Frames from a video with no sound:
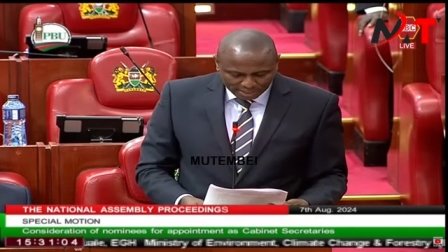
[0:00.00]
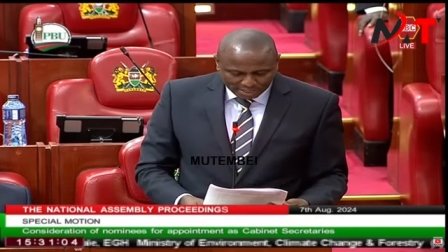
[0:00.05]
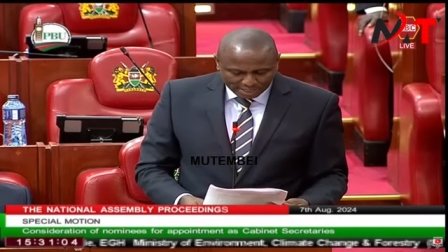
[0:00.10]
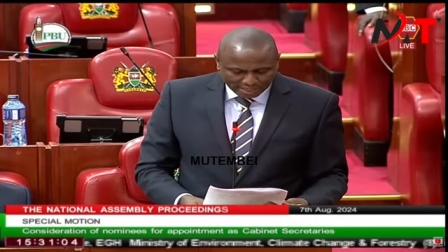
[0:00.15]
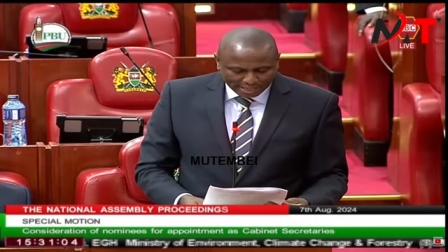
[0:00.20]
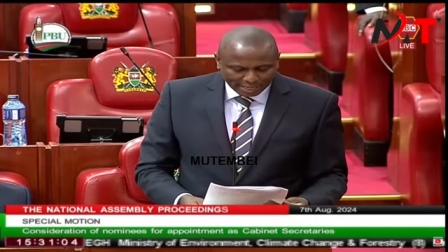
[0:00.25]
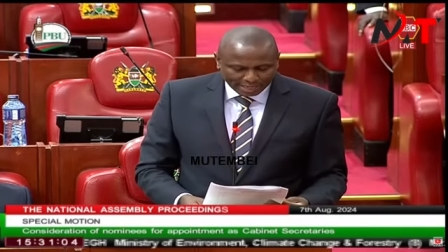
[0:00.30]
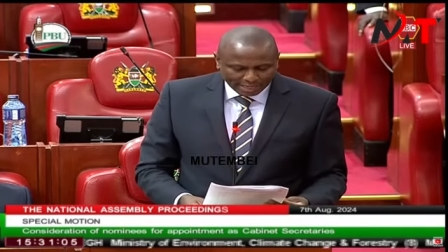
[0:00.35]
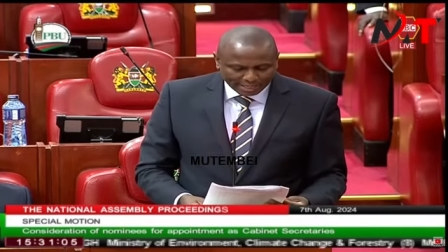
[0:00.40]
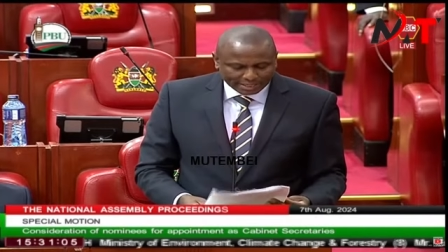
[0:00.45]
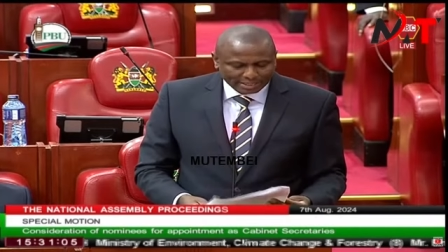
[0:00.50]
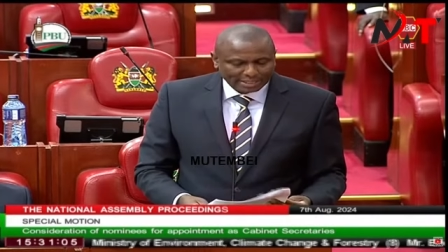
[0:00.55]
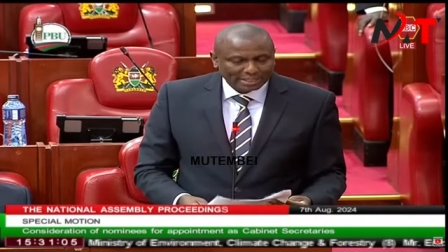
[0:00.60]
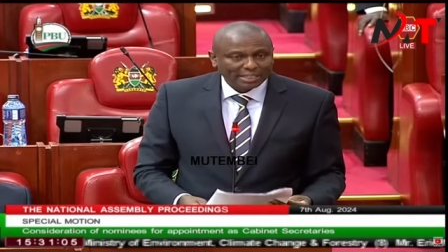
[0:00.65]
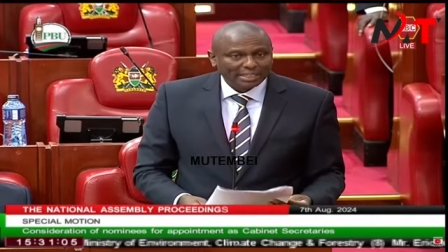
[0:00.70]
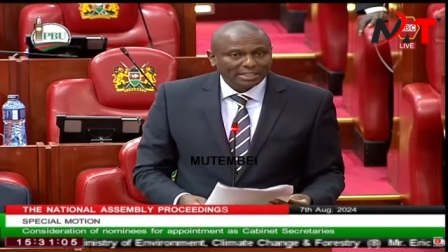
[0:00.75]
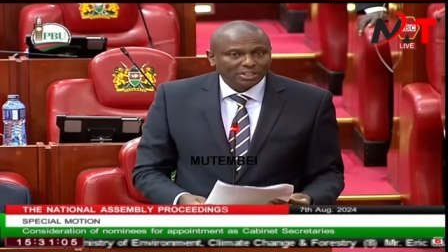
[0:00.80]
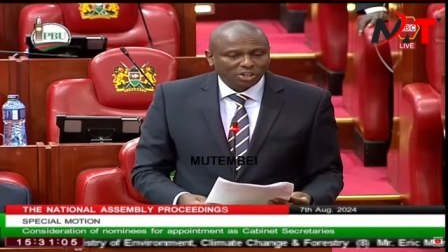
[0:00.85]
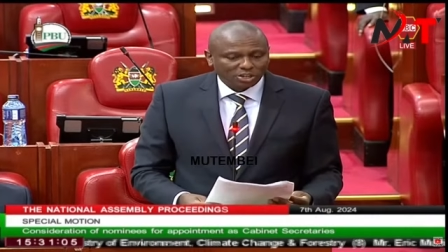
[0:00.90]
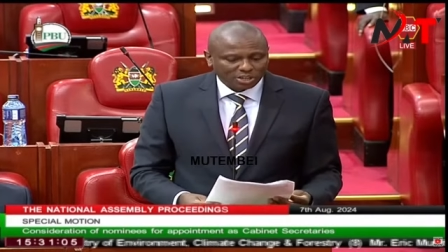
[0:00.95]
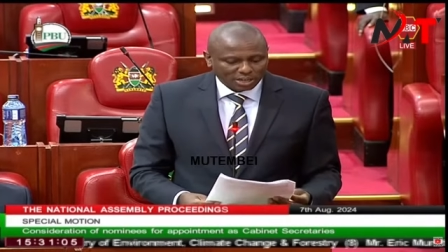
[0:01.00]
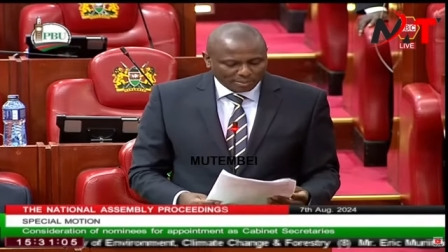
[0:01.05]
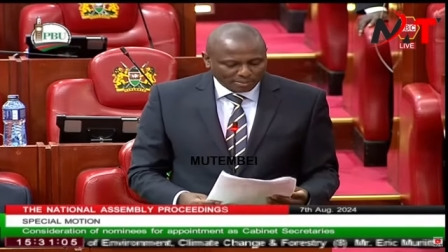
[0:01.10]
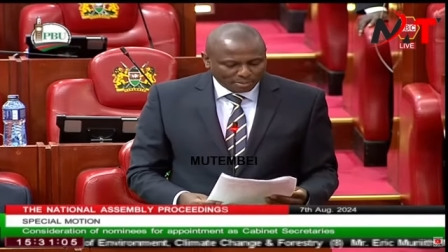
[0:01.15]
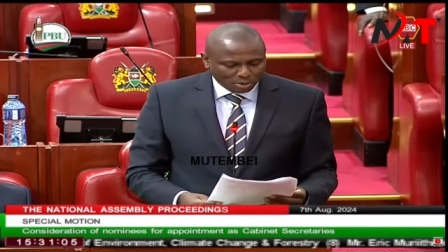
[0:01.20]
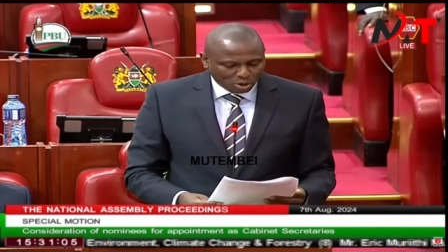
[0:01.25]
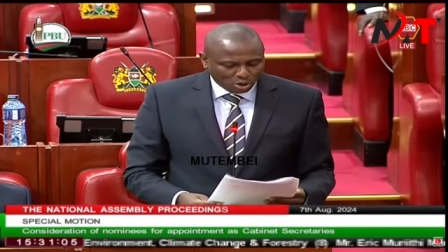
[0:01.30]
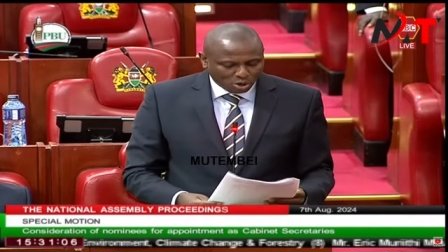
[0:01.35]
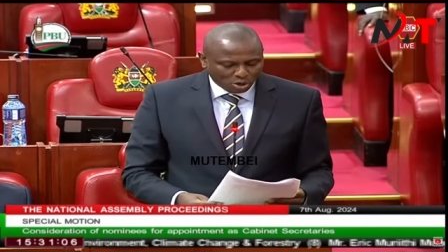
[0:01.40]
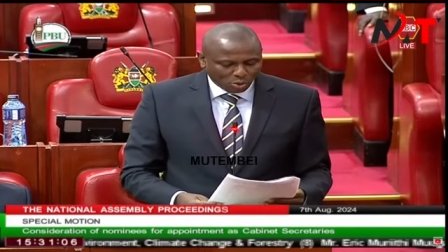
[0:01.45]
18, the
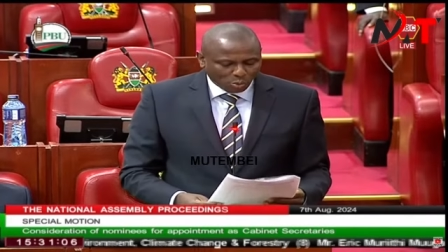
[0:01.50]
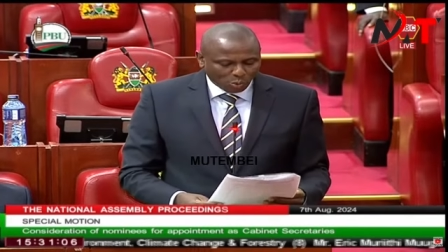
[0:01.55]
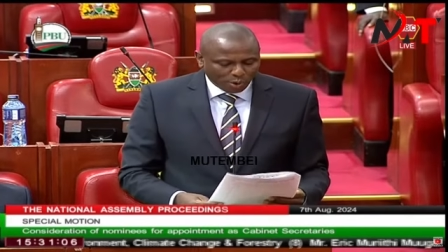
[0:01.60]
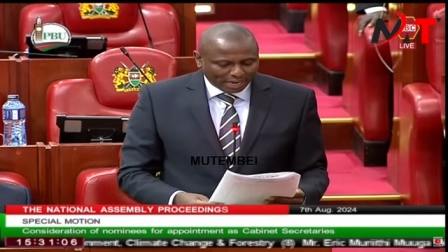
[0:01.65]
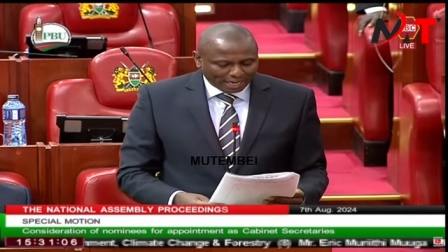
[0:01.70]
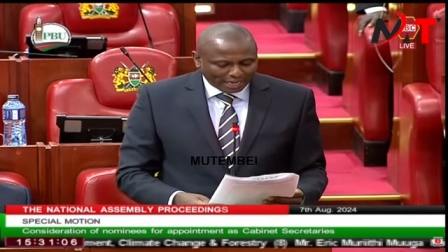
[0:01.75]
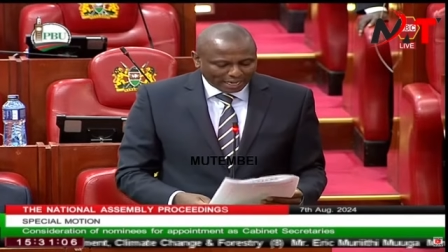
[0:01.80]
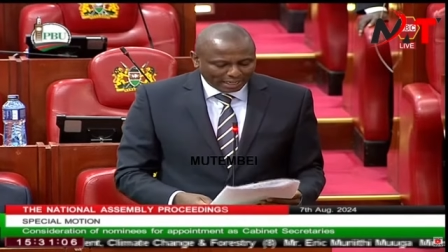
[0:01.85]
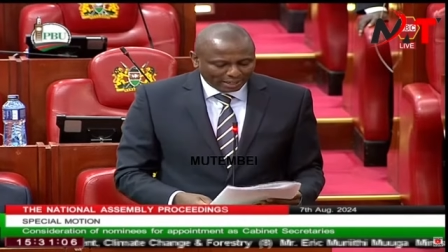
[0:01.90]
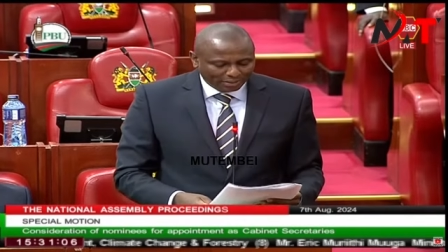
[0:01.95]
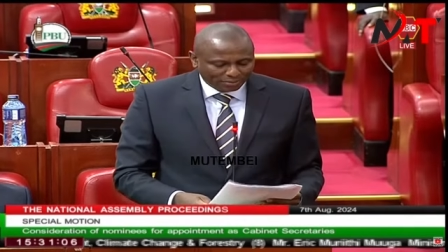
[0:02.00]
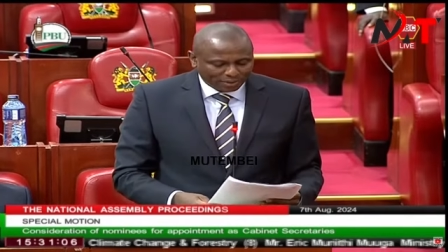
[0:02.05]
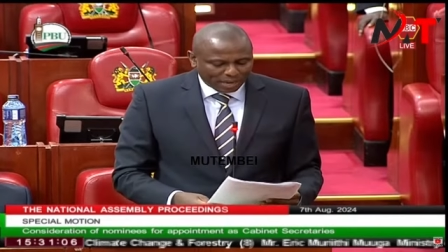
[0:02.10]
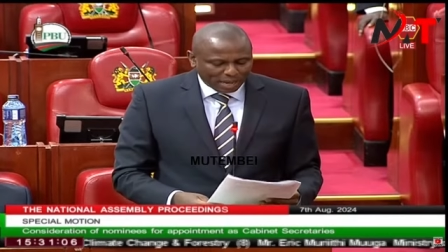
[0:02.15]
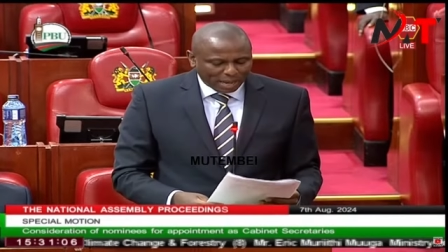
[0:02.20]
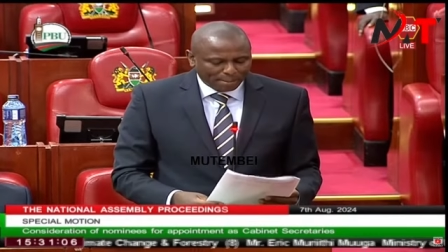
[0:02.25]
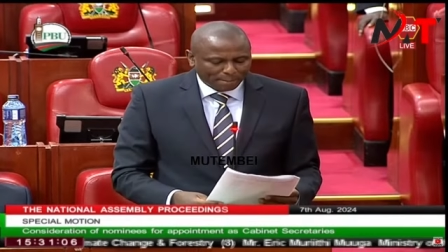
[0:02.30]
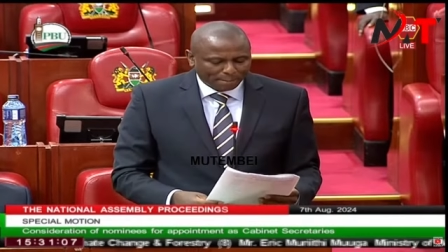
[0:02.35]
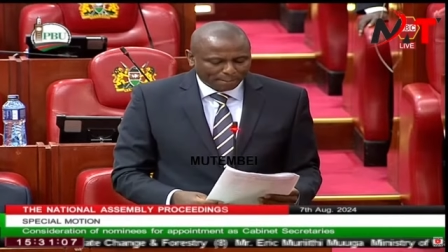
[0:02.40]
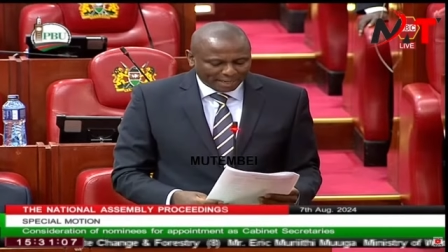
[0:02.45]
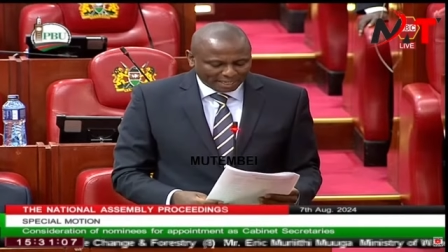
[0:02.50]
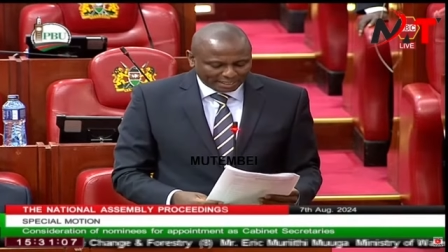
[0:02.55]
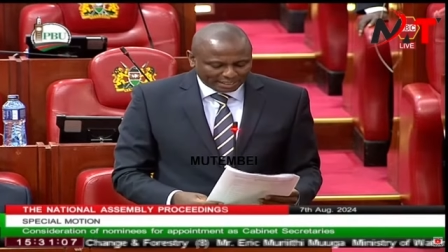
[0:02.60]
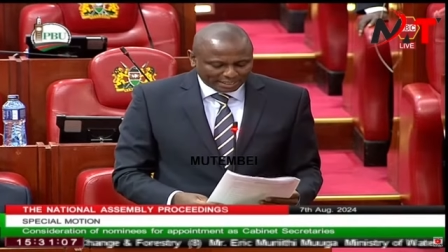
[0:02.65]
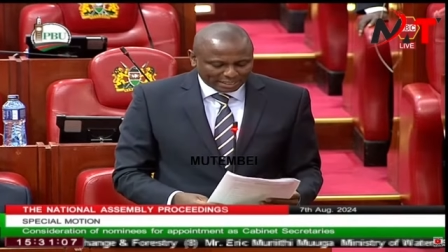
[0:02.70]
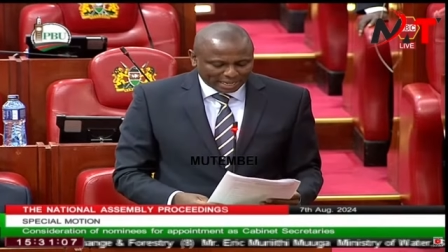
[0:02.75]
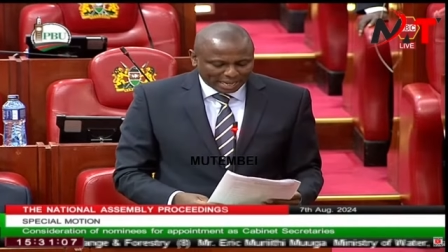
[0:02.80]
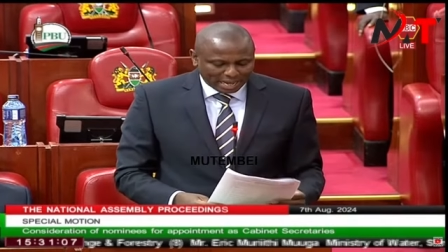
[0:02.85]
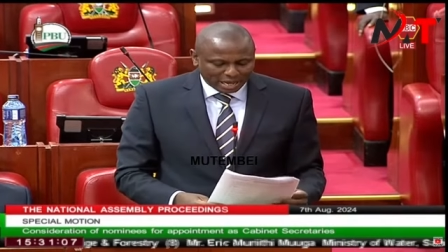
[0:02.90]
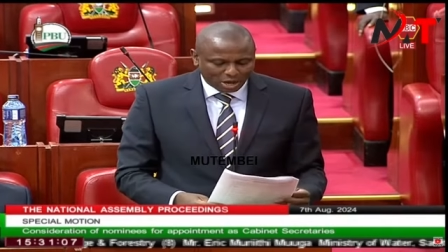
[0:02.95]
Honorable Wycliffe
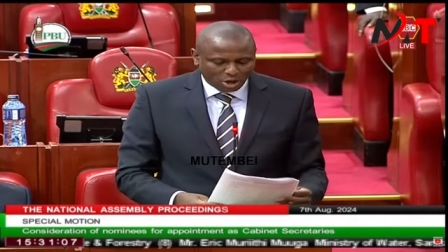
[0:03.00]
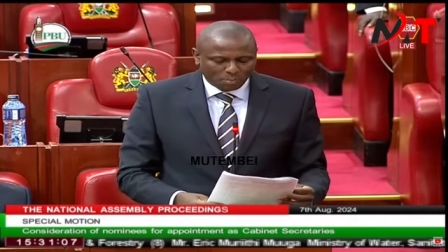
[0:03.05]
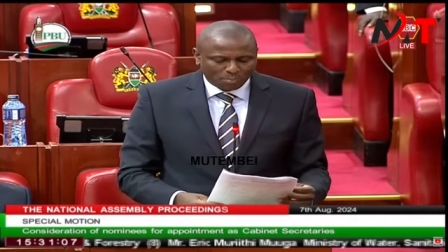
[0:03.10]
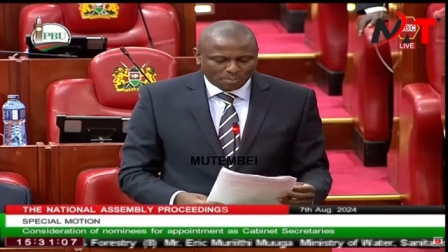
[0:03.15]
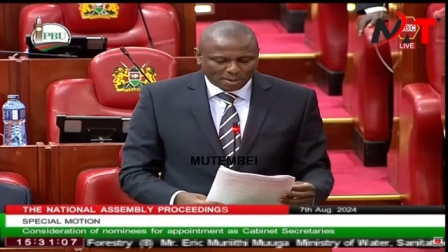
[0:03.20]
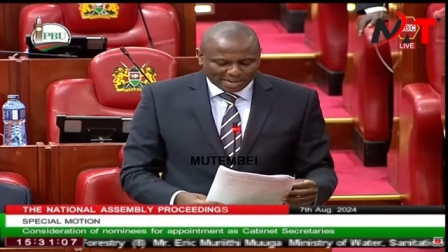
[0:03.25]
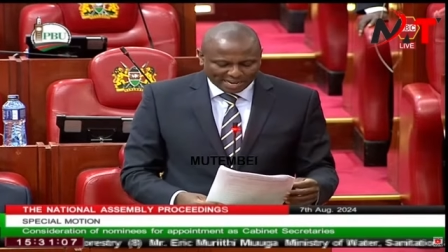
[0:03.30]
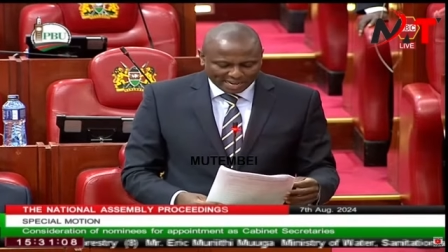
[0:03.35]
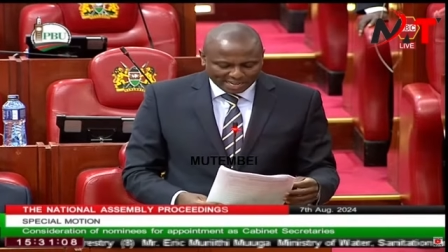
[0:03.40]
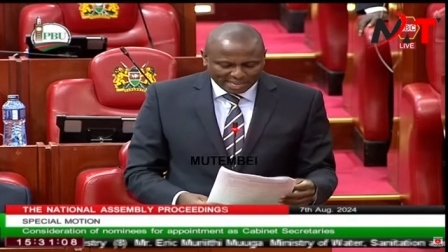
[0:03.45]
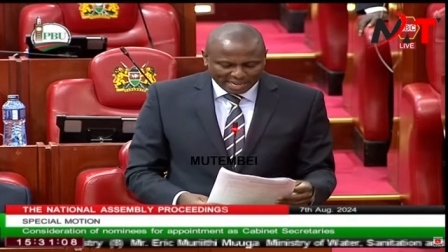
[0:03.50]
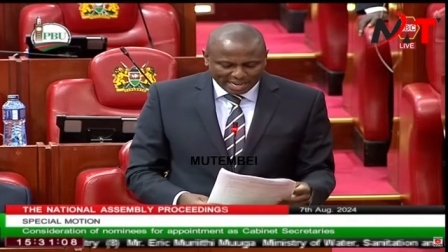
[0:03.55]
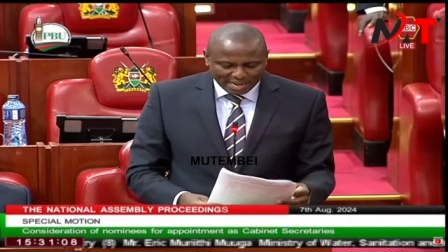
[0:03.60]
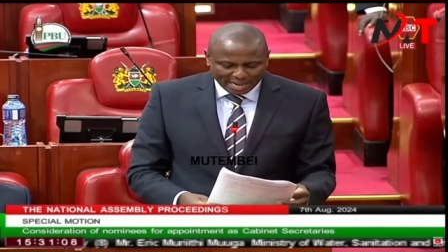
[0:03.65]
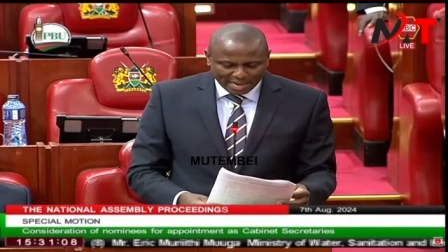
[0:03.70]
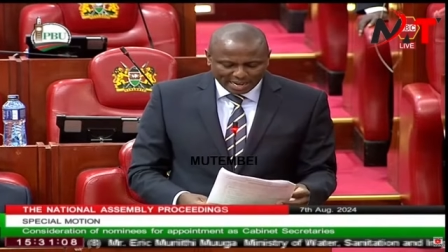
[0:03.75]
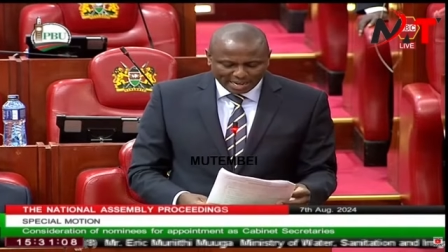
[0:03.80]
Ambetsa Oparanya,